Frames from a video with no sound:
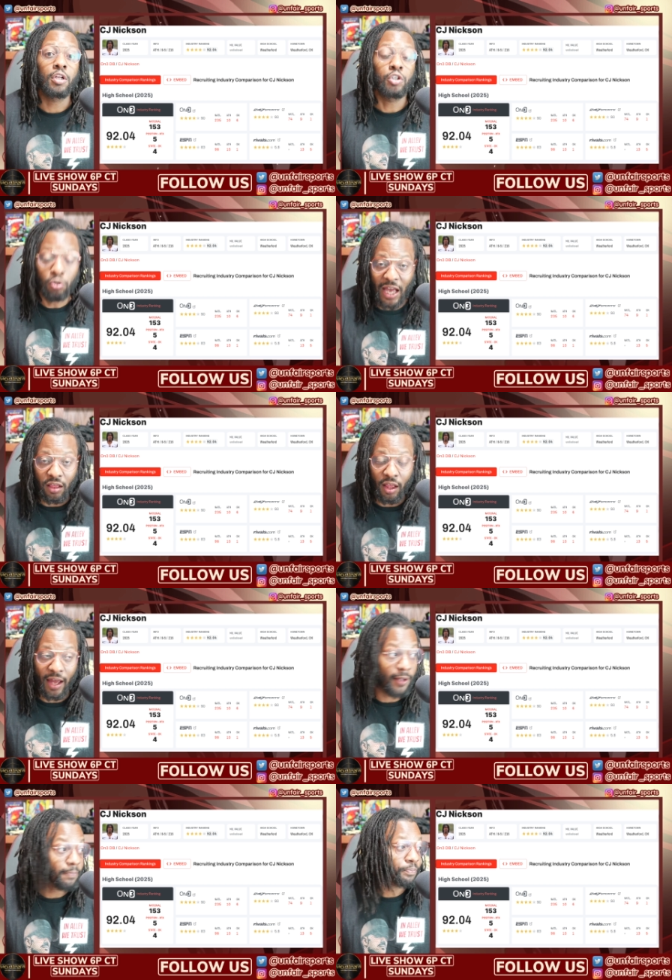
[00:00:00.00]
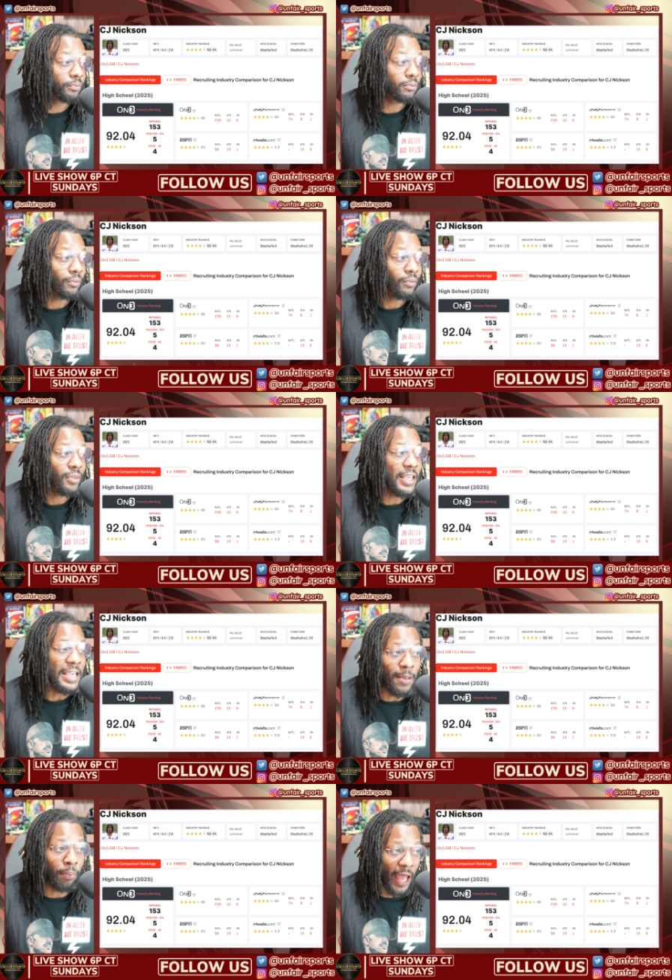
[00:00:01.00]
Dude's athletic. He
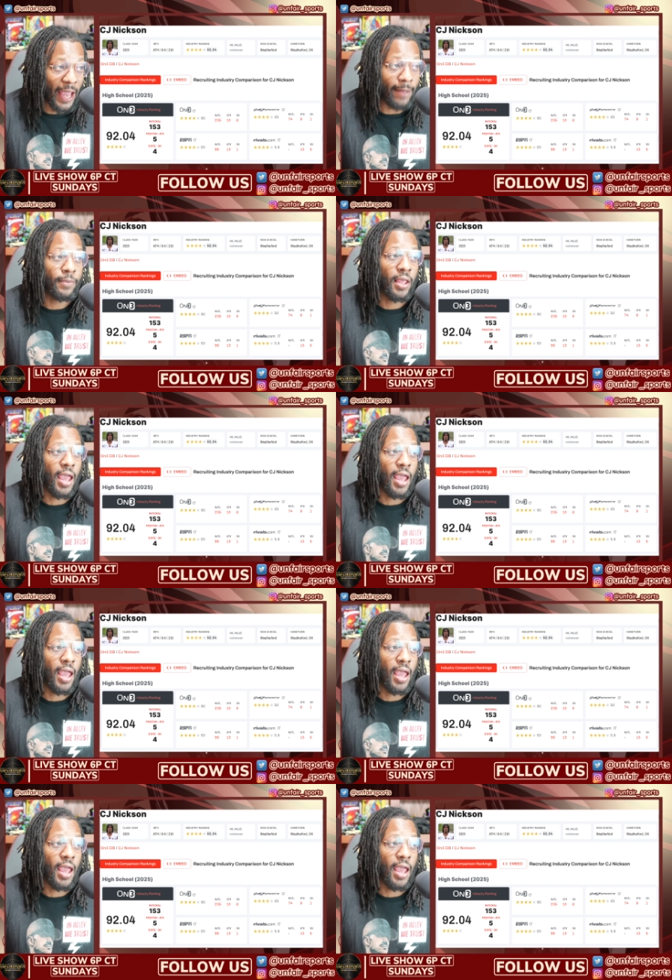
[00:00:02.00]
can play.